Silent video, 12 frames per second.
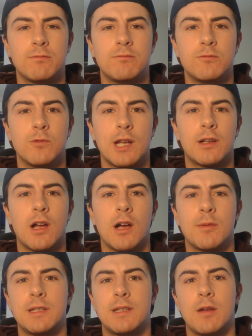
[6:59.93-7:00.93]
write a
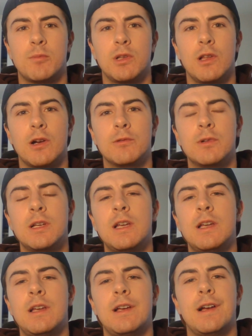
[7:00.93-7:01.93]
comment down below.
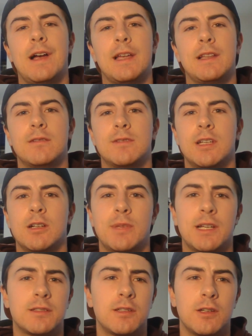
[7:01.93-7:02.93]
I'd love to help
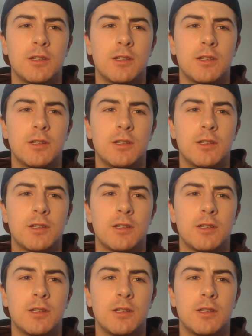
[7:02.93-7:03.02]
answer your